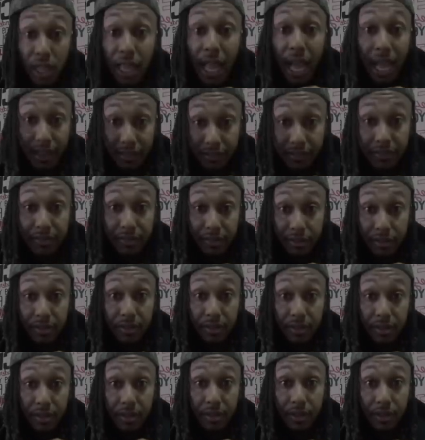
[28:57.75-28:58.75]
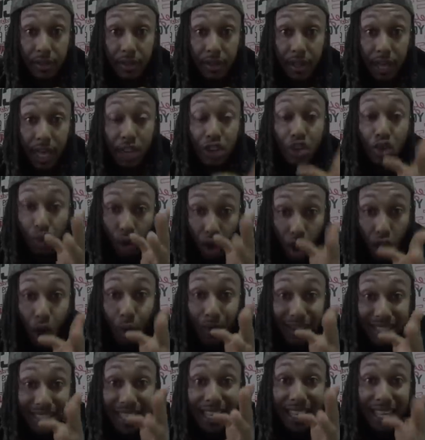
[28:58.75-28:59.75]
life. And you
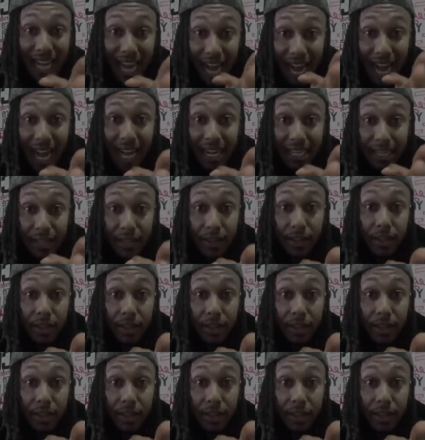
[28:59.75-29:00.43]
owe it to God.